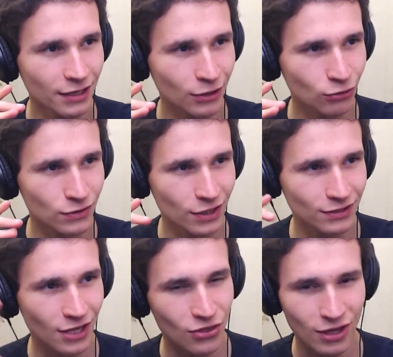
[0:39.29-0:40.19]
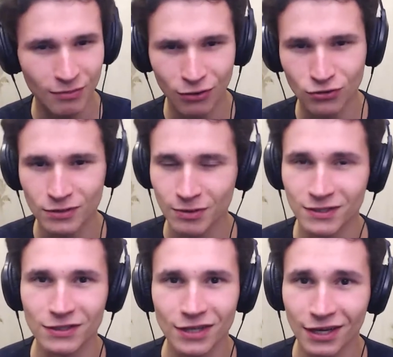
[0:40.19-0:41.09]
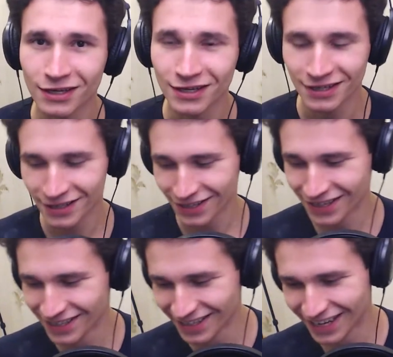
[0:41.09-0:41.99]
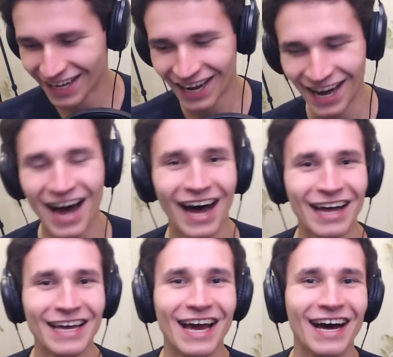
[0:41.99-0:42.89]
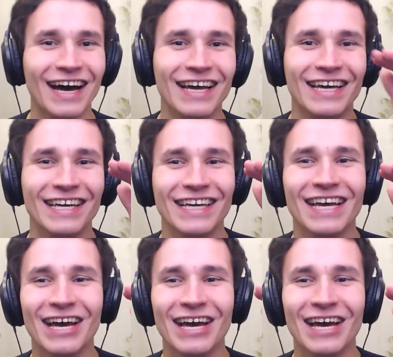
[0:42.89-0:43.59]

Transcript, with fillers: who said something about Despacita. I I